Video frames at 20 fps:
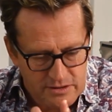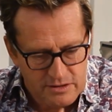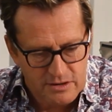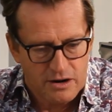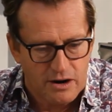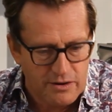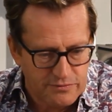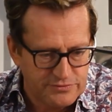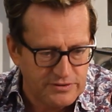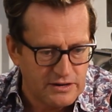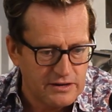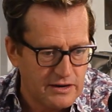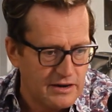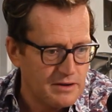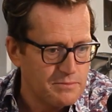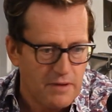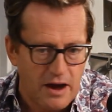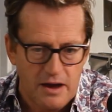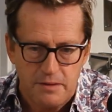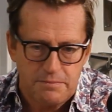crafting, and
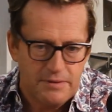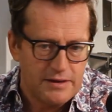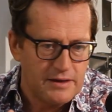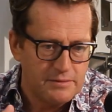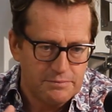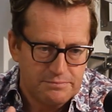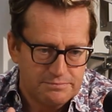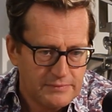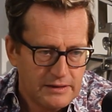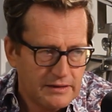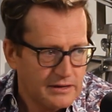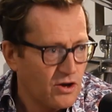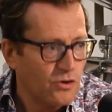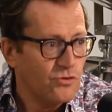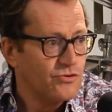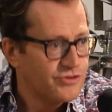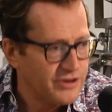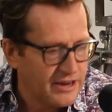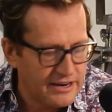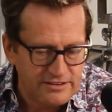it might be a
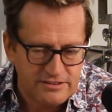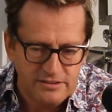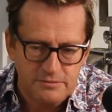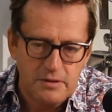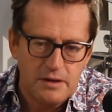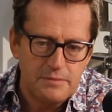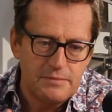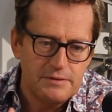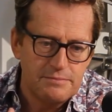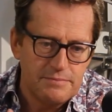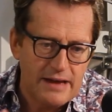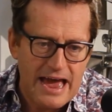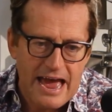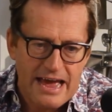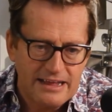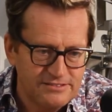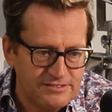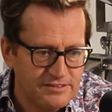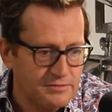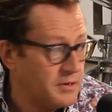content, it may be
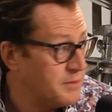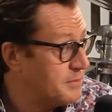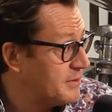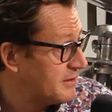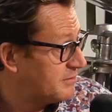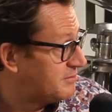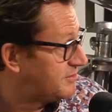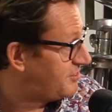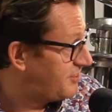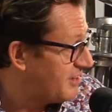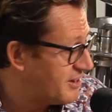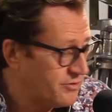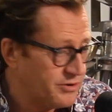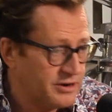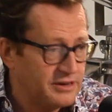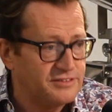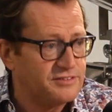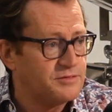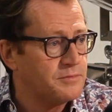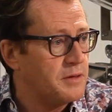ads, it may be a
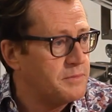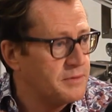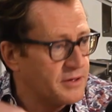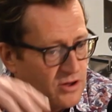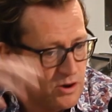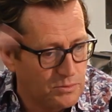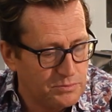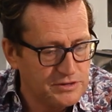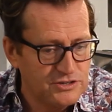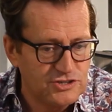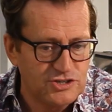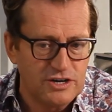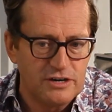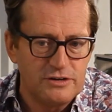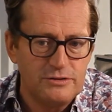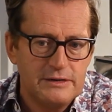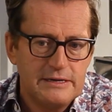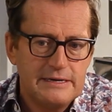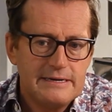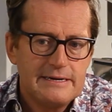series, it may be a comedy show,